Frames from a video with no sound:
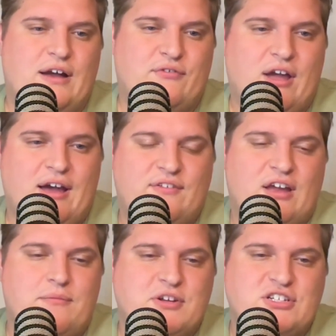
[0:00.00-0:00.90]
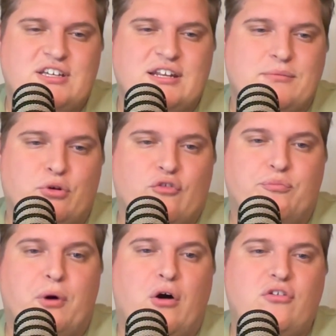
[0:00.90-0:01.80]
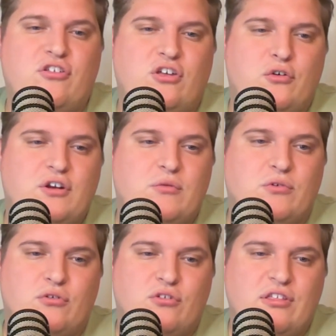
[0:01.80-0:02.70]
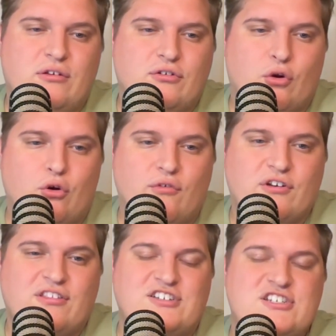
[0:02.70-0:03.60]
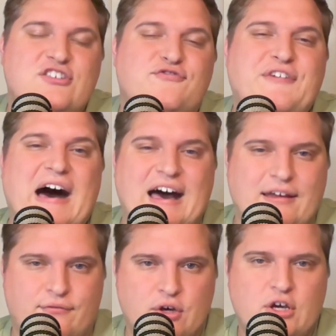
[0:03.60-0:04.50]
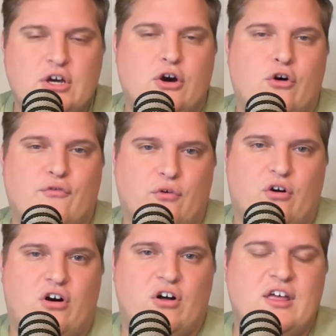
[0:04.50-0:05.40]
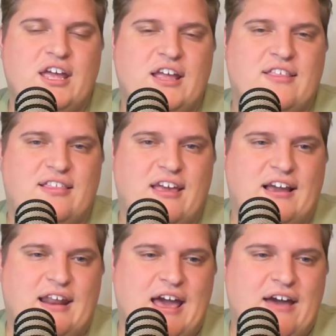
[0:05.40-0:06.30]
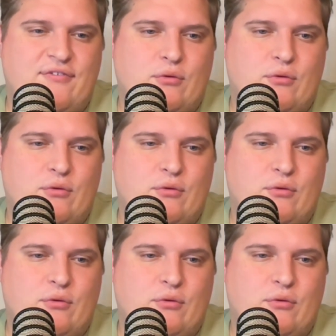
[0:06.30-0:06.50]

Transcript: After halftime, Michigan improved ball security, reducing their turnovers to just 5 overall in the second half.